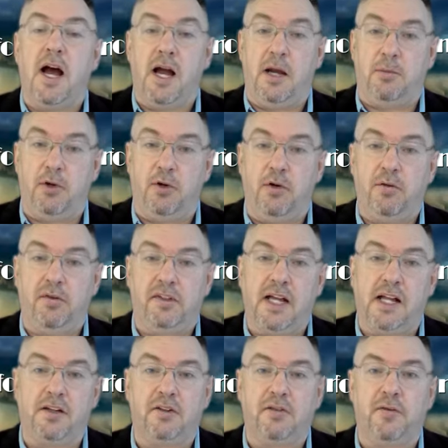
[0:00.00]
I'm your host,
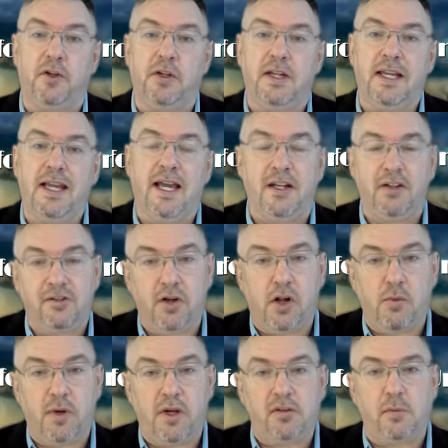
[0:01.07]
Alex Fullick, and as
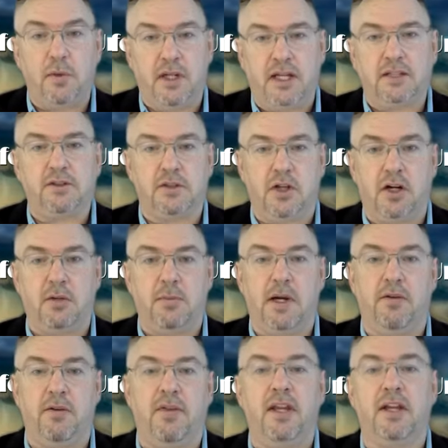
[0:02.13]
always, we like to talk
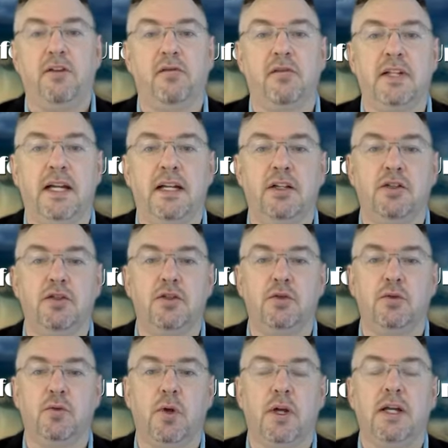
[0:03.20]
about things related
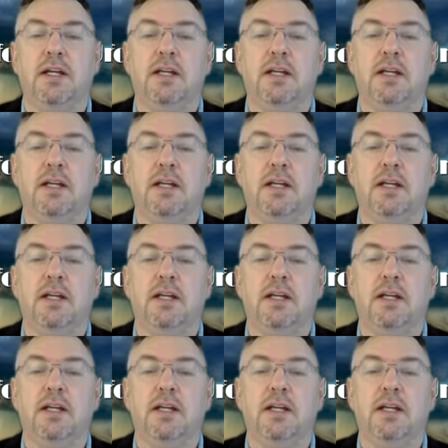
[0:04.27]
to